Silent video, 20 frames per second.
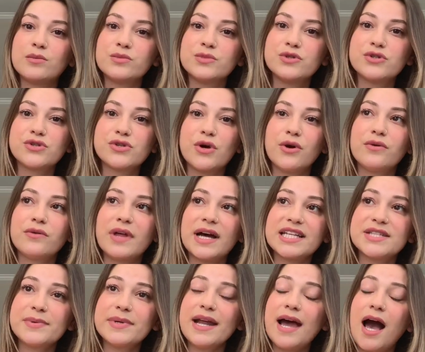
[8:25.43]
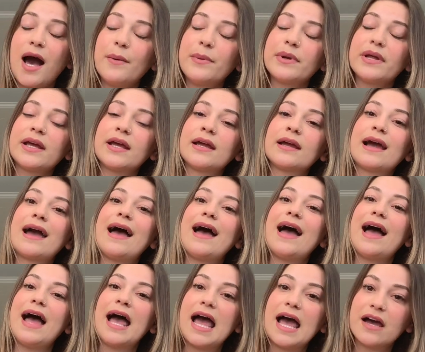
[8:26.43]
So that's been happening
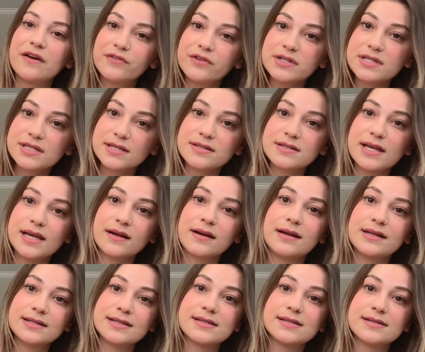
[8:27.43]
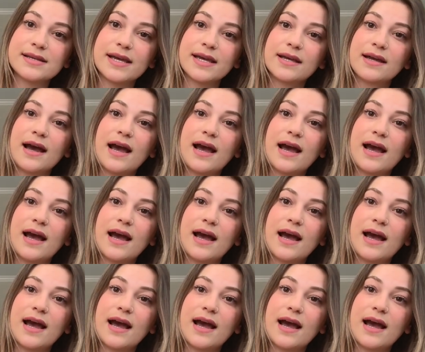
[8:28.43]
ever since I got sick.